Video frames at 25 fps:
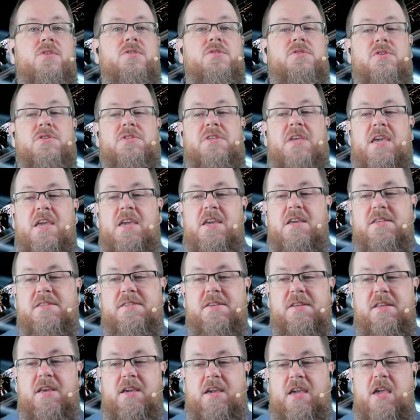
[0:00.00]
Users
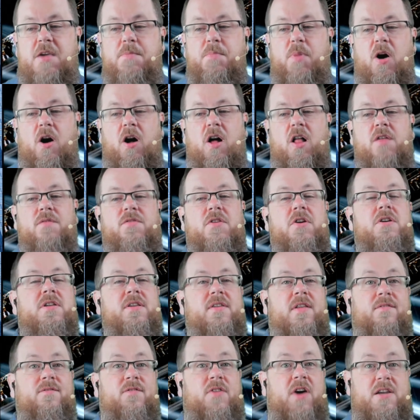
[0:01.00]
easily keep all of their
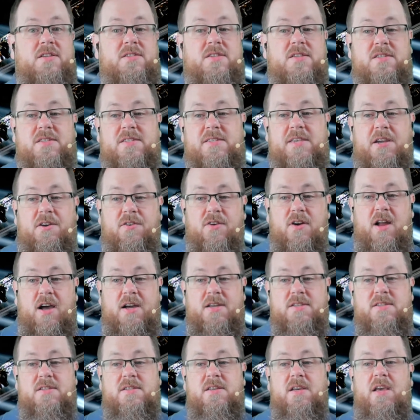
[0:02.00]
devices
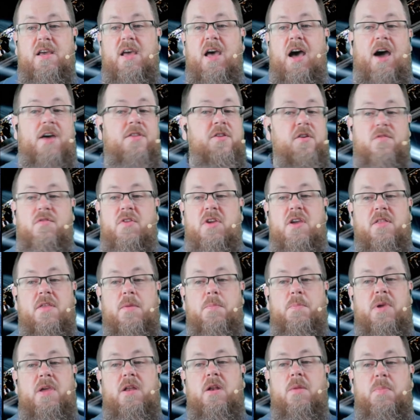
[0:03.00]
synchronized, either via
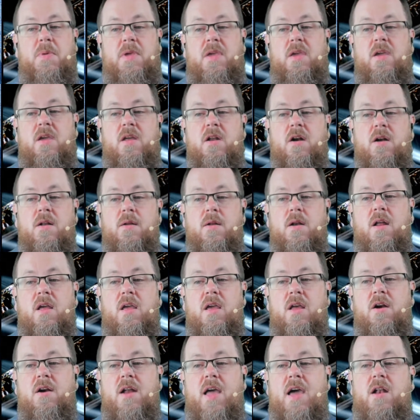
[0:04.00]
the P2P
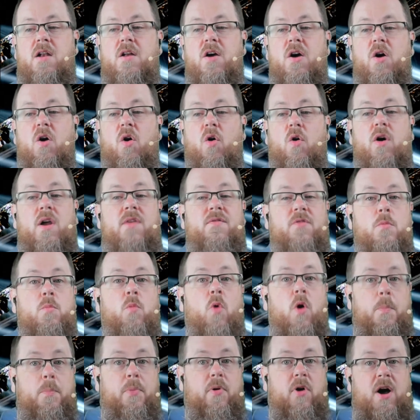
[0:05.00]
internet or even
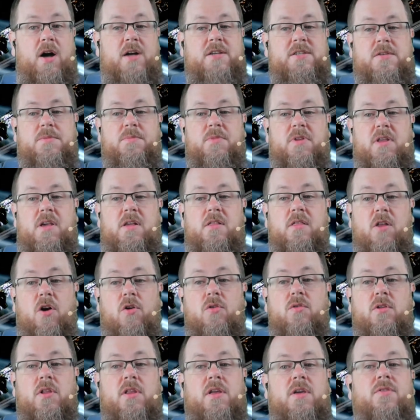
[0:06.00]
more proximally
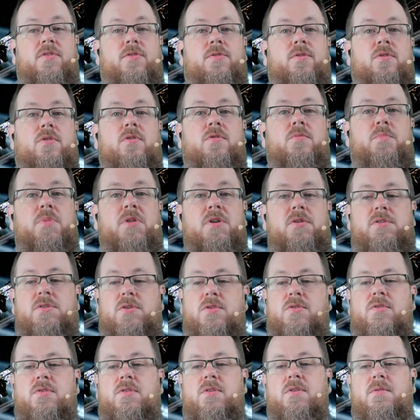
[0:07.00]
locally through
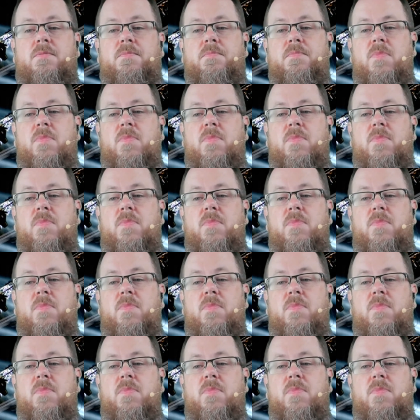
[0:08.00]
Bluetooth.